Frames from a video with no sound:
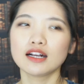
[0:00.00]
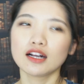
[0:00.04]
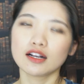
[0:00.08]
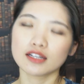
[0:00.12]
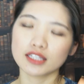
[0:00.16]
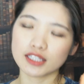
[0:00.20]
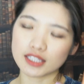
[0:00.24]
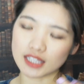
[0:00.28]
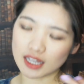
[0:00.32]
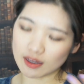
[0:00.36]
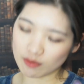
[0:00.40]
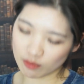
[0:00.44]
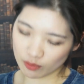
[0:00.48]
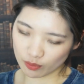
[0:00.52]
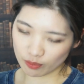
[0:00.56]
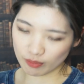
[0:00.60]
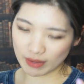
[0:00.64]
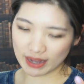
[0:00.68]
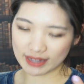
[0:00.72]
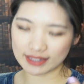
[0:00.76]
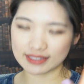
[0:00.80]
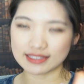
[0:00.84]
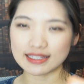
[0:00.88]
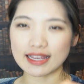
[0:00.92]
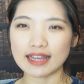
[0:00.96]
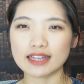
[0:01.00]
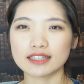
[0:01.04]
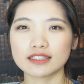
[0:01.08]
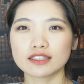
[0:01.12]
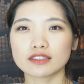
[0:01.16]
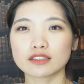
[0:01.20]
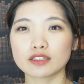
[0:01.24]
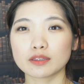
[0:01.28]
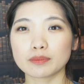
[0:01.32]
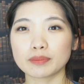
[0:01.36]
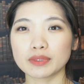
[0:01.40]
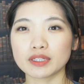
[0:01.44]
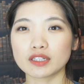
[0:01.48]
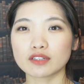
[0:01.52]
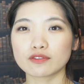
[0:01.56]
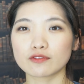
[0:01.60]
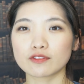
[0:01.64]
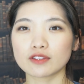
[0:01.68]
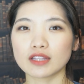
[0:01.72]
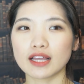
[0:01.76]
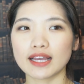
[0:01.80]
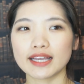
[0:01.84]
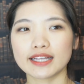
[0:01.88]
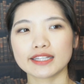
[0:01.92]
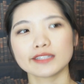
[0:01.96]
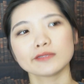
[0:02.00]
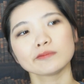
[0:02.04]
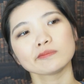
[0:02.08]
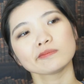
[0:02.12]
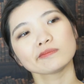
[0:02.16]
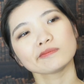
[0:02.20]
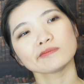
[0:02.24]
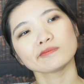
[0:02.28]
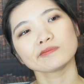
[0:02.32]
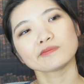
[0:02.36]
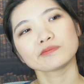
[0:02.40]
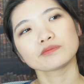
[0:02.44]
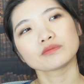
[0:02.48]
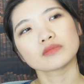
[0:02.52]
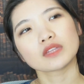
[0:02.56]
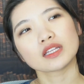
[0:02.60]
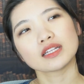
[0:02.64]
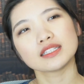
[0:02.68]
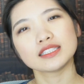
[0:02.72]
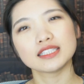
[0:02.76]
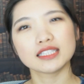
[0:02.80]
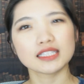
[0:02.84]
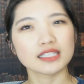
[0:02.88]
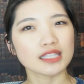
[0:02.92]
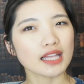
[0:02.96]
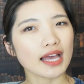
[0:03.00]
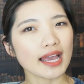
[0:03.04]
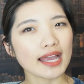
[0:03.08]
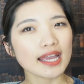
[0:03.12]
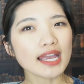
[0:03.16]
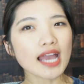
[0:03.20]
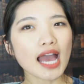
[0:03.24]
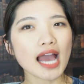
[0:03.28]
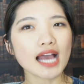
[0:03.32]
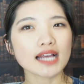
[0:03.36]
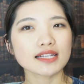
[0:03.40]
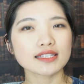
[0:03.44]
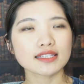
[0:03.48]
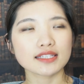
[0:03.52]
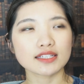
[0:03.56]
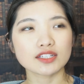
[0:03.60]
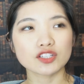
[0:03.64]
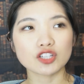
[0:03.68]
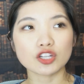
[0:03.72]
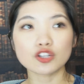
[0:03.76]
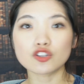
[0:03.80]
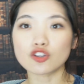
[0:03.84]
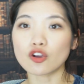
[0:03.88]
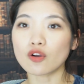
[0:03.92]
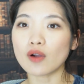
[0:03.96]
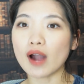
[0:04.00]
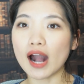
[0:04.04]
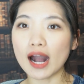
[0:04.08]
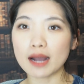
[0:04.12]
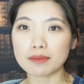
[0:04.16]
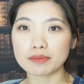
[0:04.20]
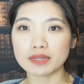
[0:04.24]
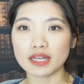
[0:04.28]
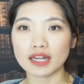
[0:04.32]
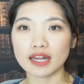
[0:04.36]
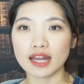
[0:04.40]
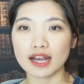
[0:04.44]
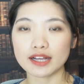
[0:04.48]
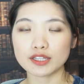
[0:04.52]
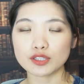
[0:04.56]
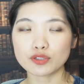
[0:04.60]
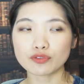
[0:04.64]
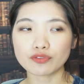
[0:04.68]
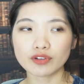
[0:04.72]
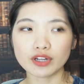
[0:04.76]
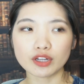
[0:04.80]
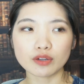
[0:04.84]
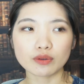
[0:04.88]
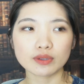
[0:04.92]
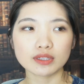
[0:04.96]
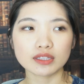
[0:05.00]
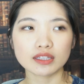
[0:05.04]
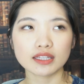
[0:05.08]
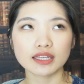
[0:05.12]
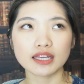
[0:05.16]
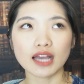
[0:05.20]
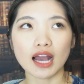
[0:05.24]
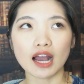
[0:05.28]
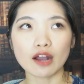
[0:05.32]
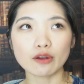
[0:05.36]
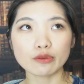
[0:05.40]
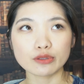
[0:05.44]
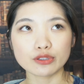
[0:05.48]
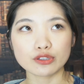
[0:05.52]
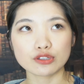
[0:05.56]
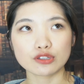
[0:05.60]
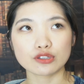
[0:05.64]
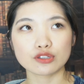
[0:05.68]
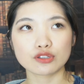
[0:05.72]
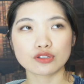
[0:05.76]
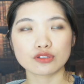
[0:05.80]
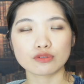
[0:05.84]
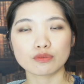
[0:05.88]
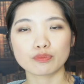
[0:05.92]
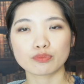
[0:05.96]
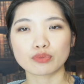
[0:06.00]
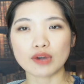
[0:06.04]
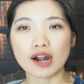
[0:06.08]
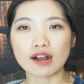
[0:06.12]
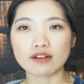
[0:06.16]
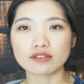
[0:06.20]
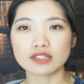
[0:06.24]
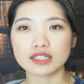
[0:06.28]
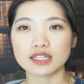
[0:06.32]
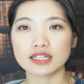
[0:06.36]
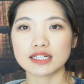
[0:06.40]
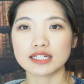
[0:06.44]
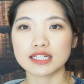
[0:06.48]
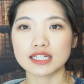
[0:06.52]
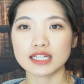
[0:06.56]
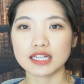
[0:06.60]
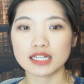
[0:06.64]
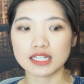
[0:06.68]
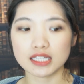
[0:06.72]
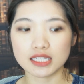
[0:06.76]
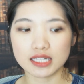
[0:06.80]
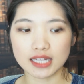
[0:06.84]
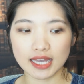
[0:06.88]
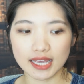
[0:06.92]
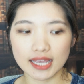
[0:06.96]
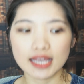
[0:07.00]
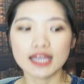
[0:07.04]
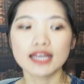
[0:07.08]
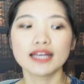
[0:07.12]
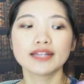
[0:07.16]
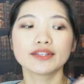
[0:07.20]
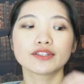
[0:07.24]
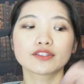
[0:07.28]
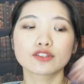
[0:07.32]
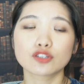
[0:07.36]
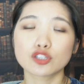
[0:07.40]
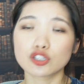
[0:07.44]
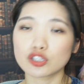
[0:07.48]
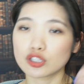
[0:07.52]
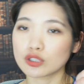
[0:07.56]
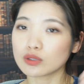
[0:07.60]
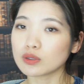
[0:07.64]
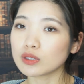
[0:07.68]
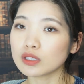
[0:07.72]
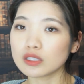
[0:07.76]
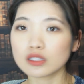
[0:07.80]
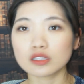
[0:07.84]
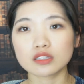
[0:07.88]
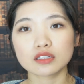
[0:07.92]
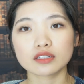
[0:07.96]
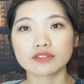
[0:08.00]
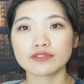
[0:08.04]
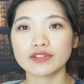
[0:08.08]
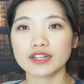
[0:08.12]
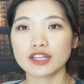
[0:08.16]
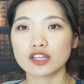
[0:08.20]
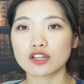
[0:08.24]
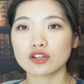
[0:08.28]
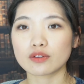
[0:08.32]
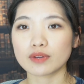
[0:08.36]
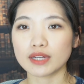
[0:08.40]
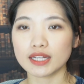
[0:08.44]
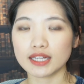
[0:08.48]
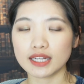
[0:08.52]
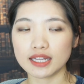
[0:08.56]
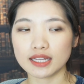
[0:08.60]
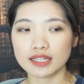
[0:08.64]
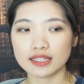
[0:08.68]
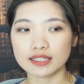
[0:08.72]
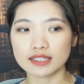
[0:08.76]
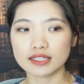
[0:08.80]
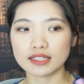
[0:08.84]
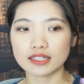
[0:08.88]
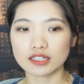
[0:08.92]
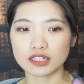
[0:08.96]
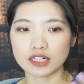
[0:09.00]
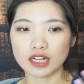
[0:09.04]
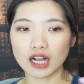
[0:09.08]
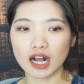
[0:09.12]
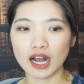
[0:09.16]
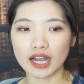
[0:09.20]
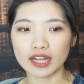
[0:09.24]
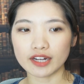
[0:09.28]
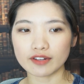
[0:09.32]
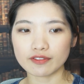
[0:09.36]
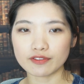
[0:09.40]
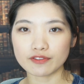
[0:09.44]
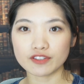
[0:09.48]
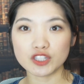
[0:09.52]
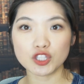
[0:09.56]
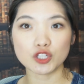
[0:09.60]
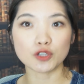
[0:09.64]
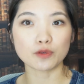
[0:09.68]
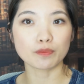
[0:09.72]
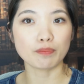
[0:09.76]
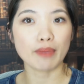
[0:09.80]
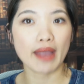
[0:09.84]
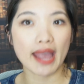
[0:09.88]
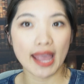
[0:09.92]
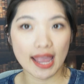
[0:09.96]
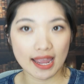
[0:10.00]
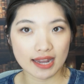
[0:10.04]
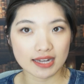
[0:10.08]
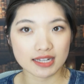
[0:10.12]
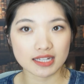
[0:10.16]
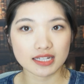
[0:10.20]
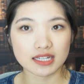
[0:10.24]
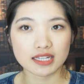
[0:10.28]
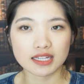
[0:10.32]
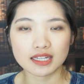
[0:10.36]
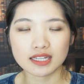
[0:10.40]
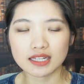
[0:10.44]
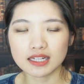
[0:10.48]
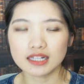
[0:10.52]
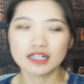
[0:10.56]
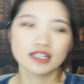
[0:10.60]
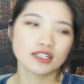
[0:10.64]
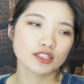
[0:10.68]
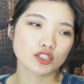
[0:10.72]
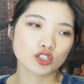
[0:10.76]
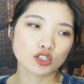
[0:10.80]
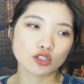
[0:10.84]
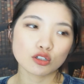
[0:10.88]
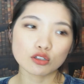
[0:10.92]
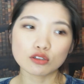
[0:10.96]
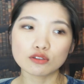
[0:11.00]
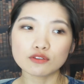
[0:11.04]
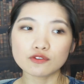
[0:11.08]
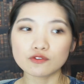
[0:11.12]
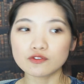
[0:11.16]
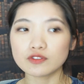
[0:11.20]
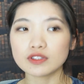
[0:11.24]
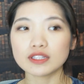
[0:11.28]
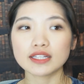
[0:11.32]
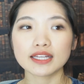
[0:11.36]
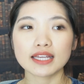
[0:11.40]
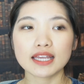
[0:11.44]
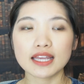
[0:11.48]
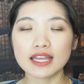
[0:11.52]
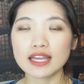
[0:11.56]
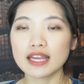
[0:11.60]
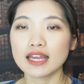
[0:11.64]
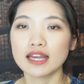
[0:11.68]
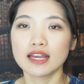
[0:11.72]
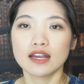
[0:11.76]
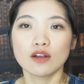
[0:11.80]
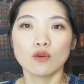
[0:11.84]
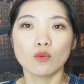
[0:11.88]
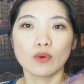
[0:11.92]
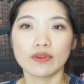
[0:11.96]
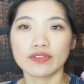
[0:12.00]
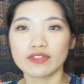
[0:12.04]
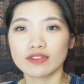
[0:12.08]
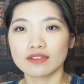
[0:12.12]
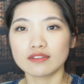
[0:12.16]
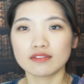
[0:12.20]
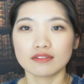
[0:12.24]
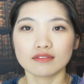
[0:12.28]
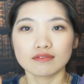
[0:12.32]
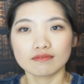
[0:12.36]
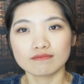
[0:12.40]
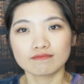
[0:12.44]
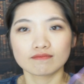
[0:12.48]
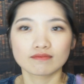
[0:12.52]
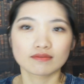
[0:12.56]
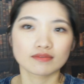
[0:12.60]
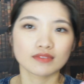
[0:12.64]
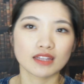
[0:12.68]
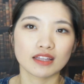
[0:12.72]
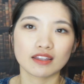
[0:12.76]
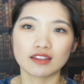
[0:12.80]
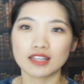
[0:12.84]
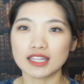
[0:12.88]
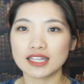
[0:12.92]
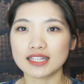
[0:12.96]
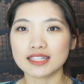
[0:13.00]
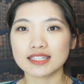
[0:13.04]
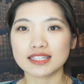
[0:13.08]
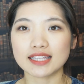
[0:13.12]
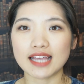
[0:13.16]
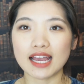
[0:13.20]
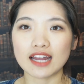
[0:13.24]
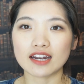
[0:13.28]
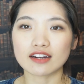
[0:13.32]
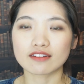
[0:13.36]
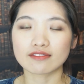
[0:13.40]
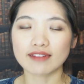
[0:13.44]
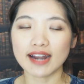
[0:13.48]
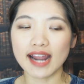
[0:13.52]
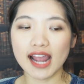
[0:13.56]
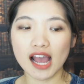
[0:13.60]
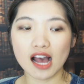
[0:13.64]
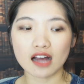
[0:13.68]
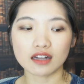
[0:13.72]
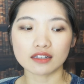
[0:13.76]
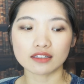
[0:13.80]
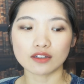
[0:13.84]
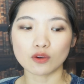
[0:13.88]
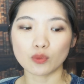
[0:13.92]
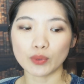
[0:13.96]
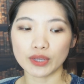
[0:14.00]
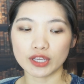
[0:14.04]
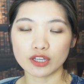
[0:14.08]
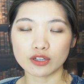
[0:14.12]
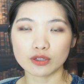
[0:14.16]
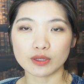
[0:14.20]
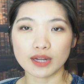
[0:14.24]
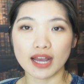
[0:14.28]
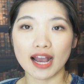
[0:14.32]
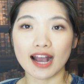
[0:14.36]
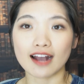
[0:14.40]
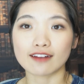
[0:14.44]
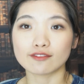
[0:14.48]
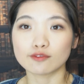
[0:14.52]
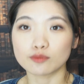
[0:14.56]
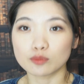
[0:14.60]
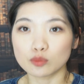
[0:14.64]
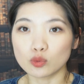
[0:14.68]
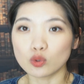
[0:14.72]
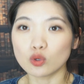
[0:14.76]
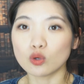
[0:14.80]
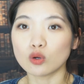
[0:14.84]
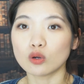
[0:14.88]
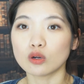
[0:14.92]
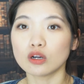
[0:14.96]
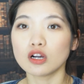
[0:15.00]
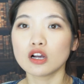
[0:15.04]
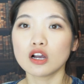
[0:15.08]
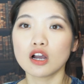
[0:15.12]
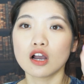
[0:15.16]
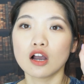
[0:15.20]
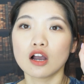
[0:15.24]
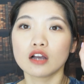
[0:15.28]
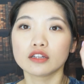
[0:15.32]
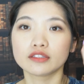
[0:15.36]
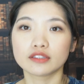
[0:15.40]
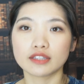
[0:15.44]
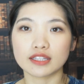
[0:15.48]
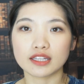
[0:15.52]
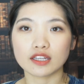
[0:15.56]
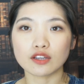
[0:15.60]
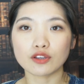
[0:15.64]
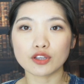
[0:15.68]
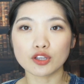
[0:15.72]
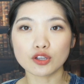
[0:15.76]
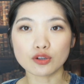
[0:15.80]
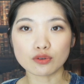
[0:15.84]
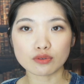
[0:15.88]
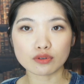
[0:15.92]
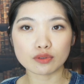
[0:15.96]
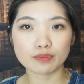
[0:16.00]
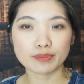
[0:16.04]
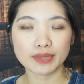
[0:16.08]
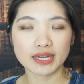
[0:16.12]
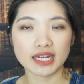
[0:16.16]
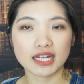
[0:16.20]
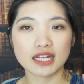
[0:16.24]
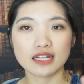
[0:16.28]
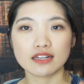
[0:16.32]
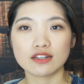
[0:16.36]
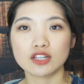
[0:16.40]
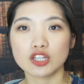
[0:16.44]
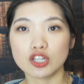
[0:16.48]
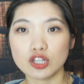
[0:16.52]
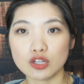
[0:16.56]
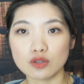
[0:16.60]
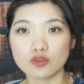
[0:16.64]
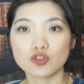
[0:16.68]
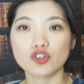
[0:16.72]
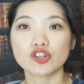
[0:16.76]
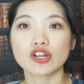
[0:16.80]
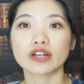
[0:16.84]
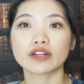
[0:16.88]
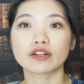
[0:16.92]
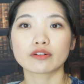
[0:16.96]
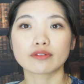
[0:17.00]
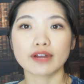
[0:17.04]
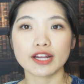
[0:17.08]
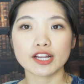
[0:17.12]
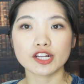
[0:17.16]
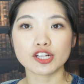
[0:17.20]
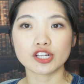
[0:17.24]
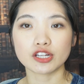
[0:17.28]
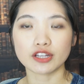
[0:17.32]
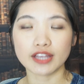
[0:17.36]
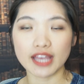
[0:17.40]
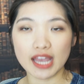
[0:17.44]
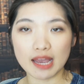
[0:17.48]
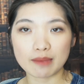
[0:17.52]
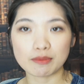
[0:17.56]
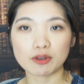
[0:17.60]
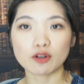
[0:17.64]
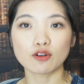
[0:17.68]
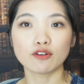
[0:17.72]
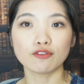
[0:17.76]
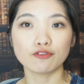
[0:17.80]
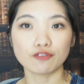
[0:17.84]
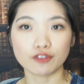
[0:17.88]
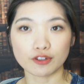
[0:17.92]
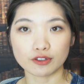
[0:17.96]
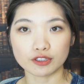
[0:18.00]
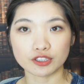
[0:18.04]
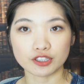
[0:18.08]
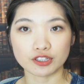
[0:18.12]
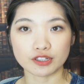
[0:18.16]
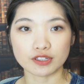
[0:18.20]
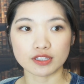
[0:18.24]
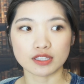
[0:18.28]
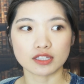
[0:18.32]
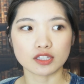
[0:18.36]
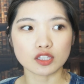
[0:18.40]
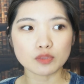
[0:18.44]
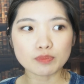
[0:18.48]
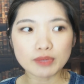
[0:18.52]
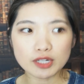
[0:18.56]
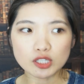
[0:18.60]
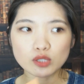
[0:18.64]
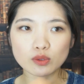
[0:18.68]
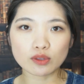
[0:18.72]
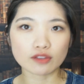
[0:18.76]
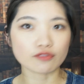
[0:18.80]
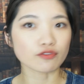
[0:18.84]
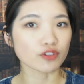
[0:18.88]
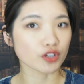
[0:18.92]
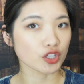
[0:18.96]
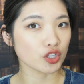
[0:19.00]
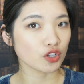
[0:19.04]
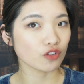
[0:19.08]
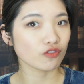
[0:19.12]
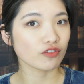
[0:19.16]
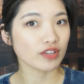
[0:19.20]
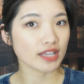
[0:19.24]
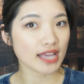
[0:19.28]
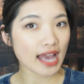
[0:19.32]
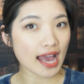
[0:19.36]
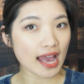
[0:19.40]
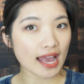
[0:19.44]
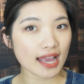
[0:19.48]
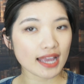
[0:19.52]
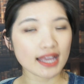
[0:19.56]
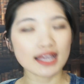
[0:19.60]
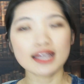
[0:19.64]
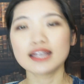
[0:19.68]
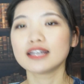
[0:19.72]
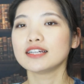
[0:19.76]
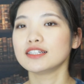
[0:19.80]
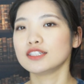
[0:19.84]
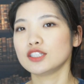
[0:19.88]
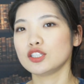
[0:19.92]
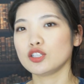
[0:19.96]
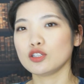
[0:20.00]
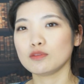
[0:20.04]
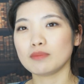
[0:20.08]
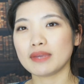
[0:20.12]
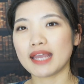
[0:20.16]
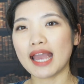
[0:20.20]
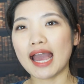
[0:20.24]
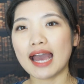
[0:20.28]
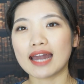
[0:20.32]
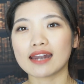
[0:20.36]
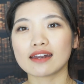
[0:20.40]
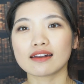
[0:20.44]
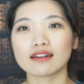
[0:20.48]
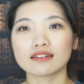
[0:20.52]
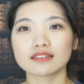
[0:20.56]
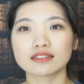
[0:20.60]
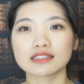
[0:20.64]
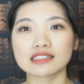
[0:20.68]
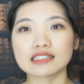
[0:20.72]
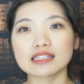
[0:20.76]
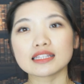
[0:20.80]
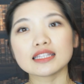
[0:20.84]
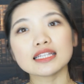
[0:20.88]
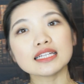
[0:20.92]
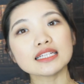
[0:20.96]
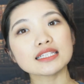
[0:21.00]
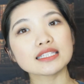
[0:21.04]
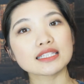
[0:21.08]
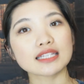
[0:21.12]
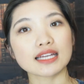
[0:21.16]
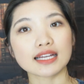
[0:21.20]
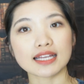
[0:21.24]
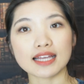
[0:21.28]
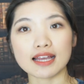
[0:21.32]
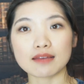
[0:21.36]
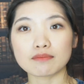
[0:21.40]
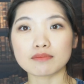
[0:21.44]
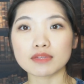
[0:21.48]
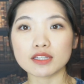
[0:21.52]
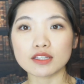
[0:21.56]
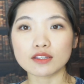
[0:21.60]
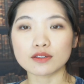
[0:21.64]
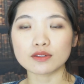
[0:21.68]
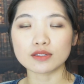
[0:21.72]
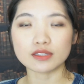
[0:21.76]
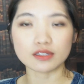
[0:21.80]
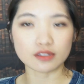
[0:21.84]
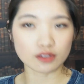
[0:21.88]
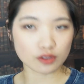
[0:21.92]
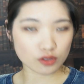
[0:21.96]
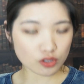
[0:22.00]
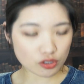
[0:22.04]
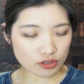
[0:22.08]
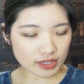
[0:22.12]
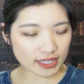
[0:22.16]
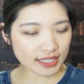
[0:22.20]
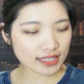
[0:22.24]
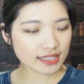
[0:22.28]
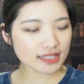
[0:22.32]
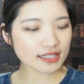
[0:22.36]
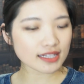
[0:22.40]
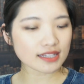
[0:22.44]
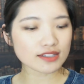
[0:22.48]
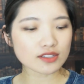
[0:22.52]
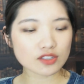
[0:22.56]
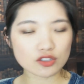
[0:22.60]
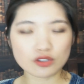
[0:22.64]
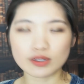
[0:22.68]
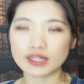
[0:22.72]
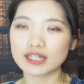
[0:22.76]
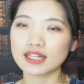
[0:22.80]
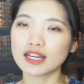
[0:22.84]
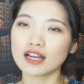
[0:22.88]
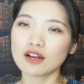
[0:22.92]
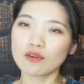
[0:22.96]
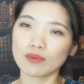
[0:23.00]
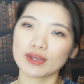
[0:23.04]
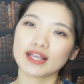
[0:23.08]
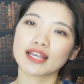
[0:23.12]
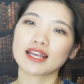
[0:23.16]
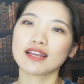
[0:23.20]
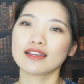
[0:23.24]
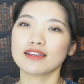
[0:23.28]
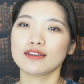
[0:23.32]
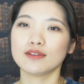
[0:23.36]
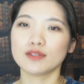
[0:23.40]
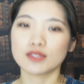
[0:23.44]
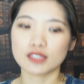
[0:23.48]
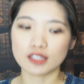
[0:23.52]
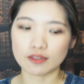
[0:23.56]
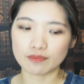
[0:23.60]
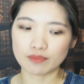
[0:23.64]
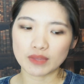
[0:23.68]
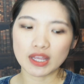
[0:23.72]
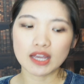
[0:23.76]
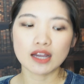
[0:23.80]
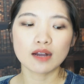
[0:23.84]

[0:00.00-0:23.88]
Some might say they're a bit of like delay, as in they don't update as frequently. I was just browsing it the other day. There's still a lot of ingredients, they're kind of still pending. So hopefully when things get around, we could have more the European new generation chemical filters, especially for UVA, to be added onto the list that can be used in Australian sunscreen, and we can use them.